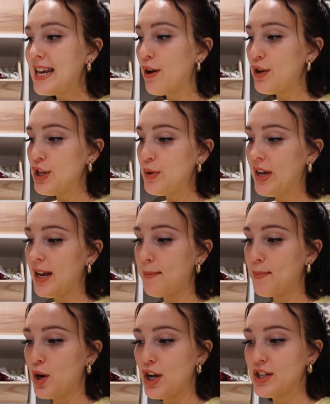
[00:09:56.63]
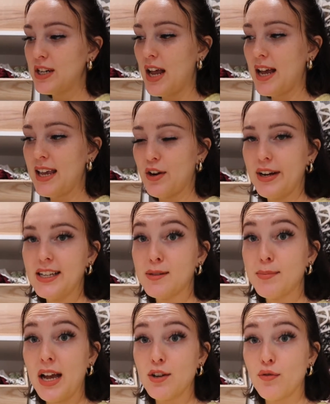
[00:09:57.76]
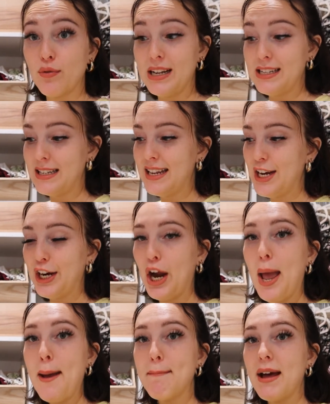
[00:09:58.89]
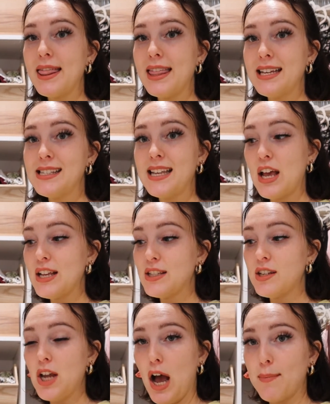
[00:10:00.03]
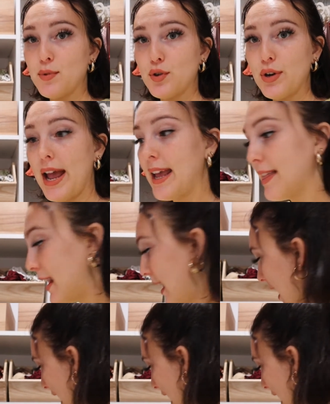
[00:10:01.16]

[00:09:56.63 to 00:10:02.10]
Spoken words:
Now you can put not earrings but rings in here, but this is the top tray that I